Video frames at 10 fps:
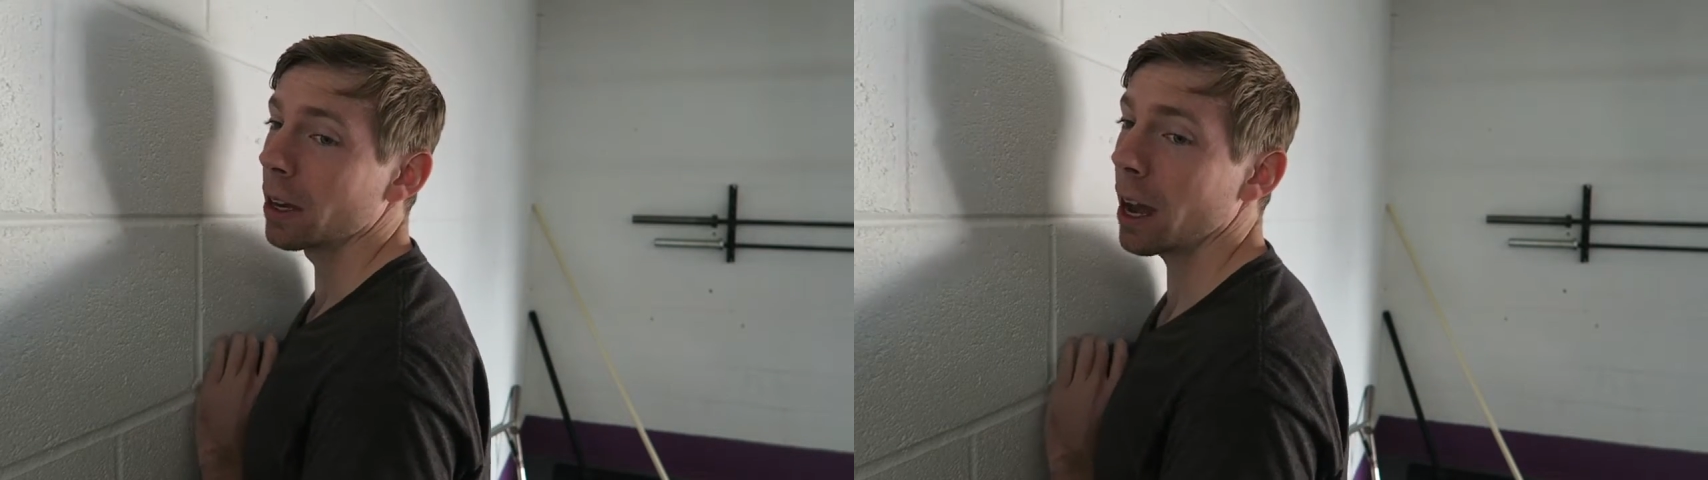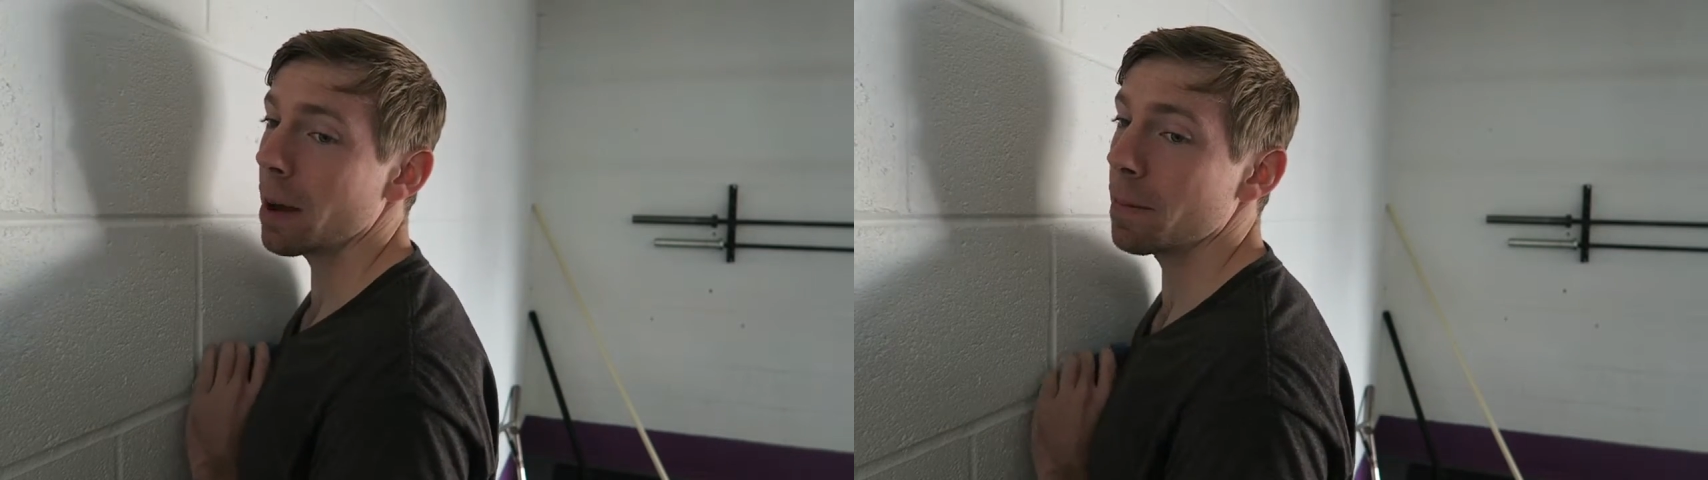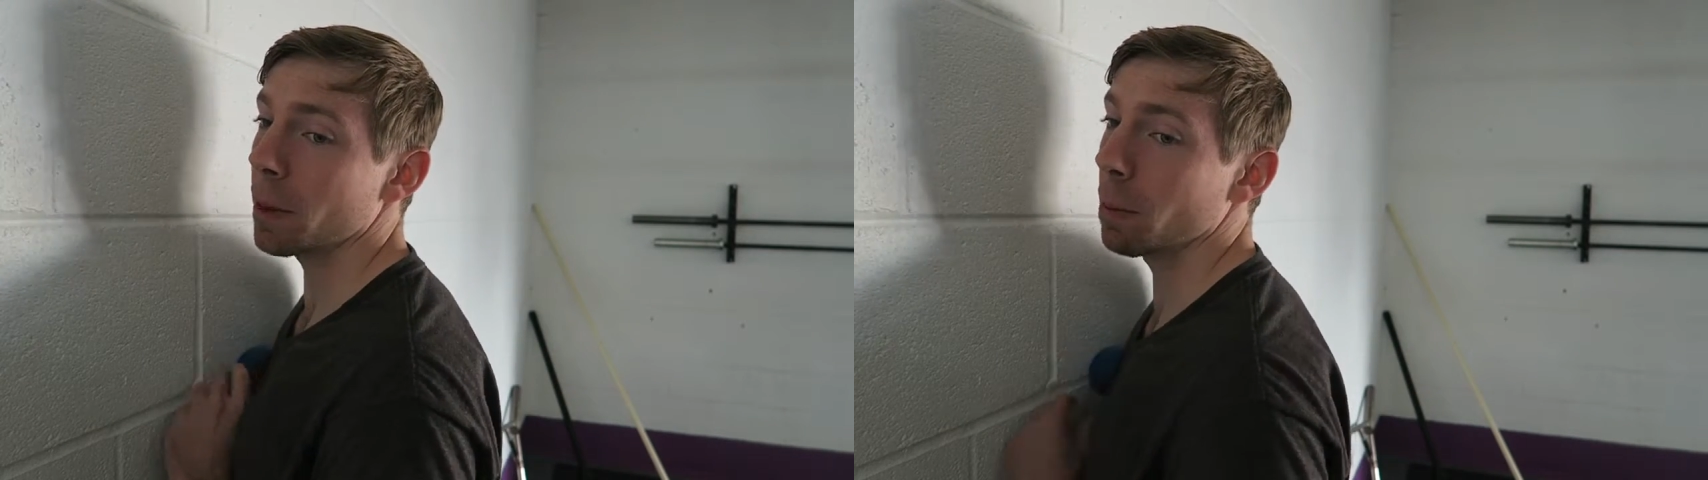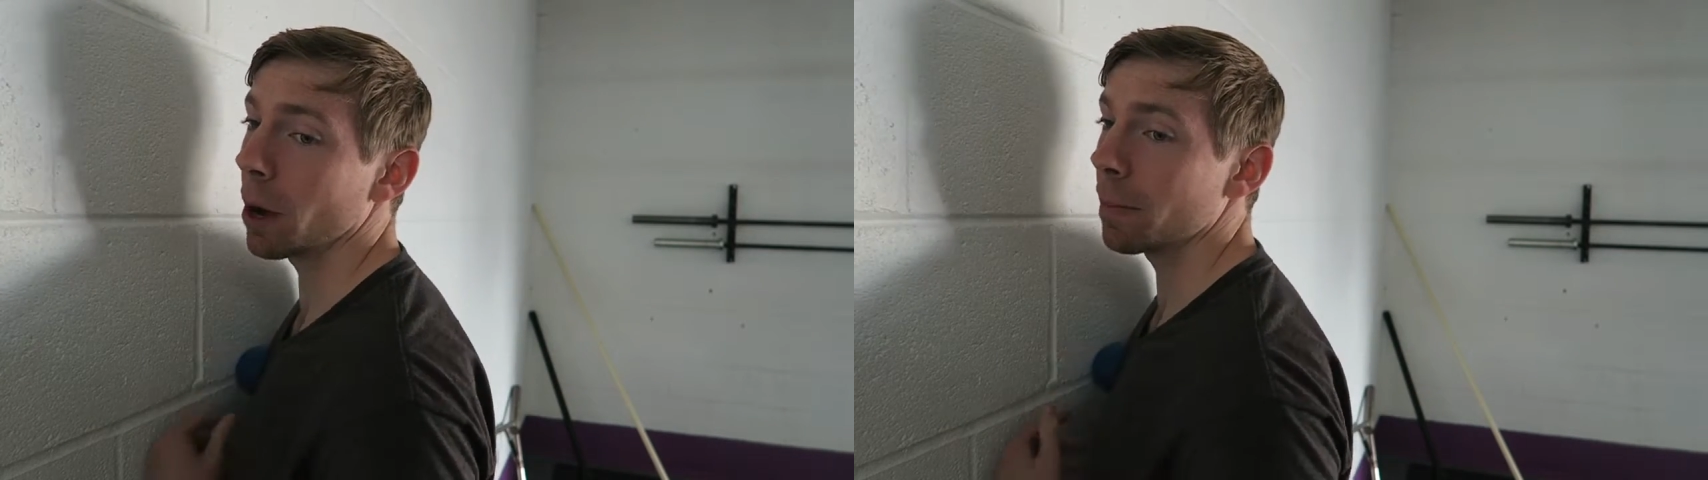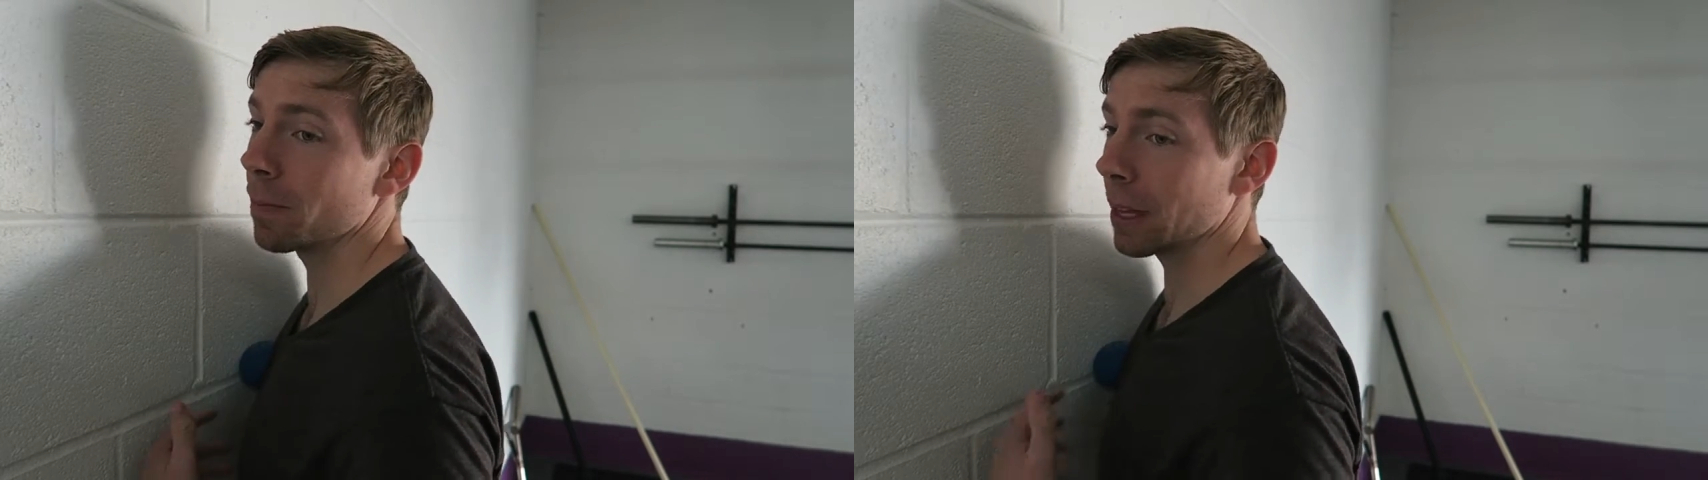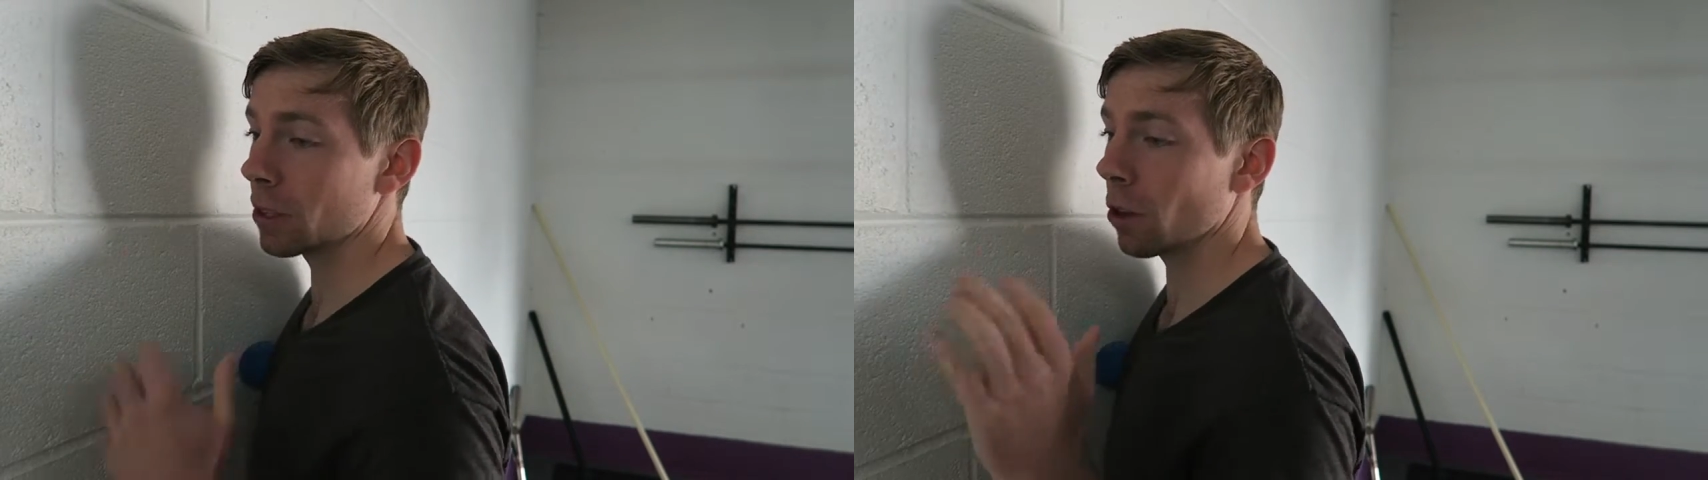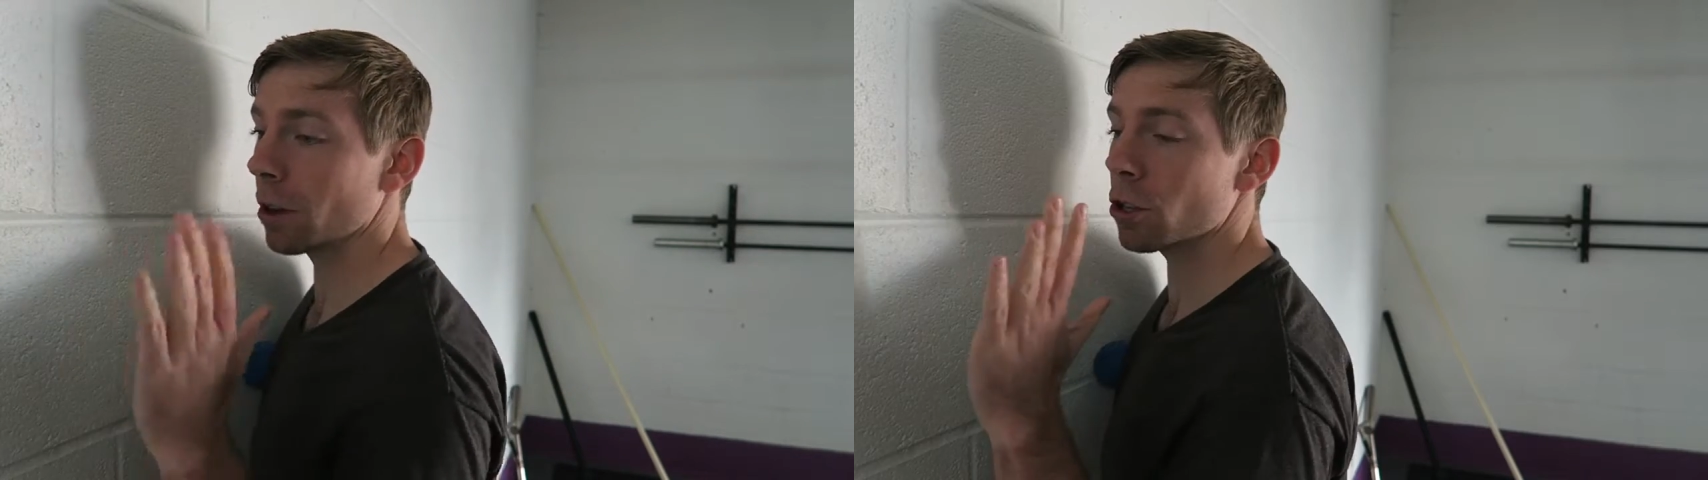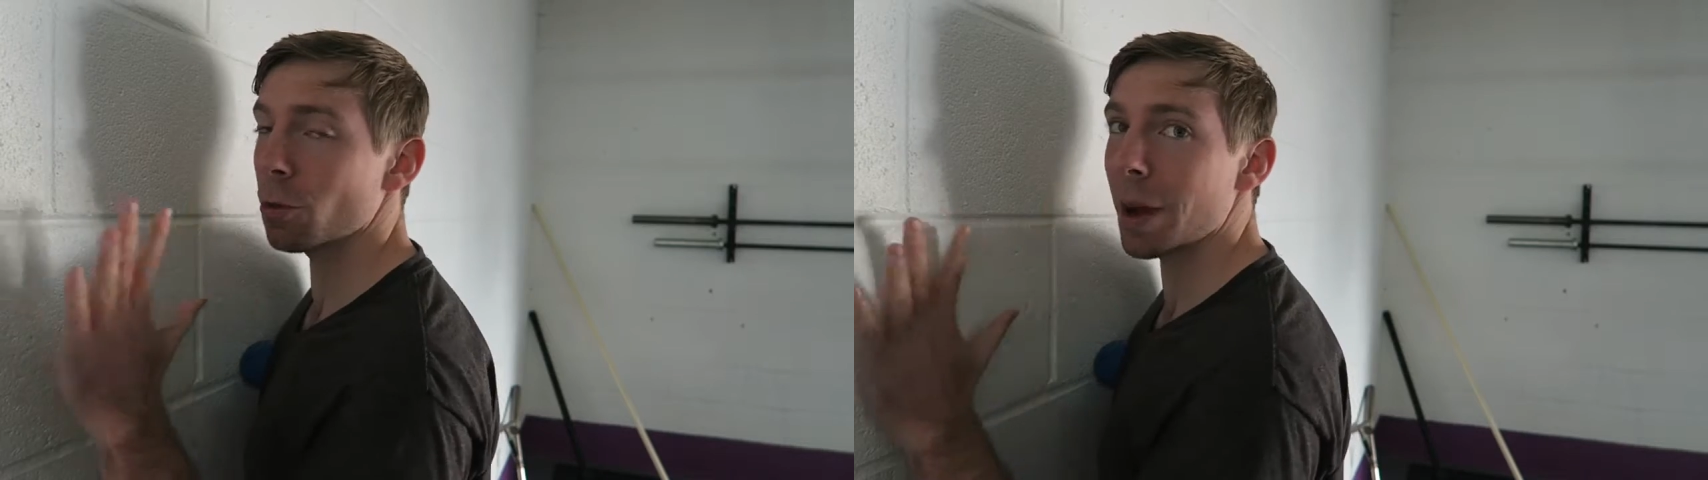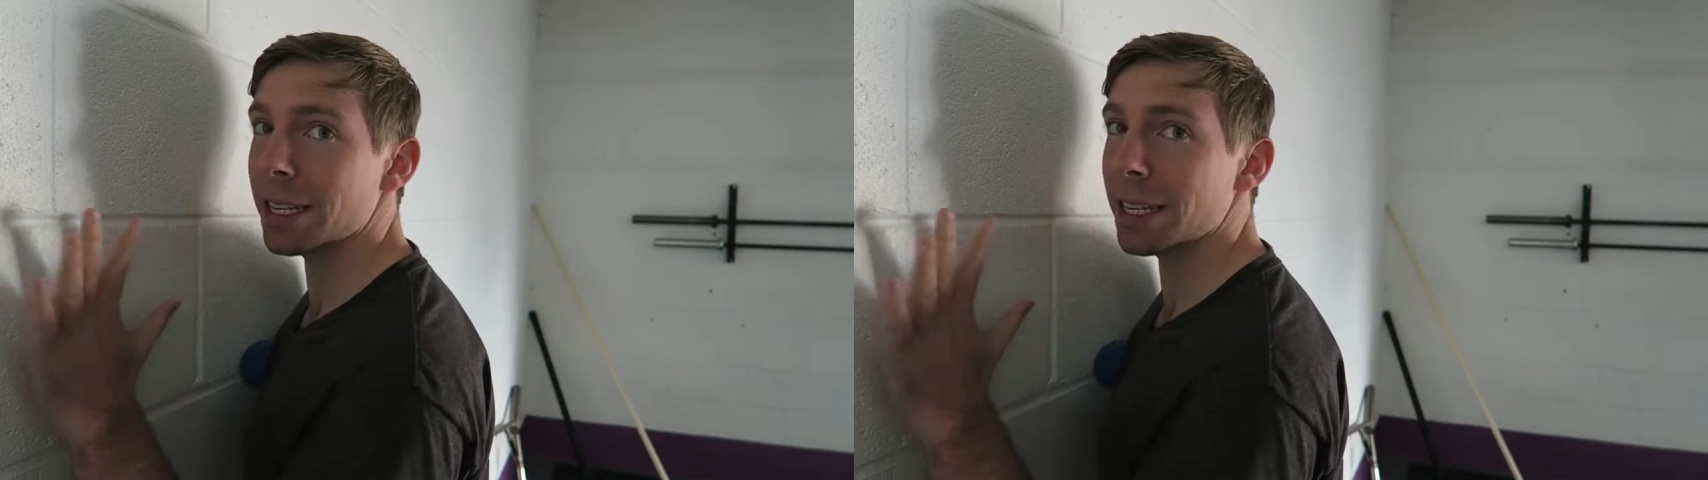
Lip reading: Okay, but as long as you're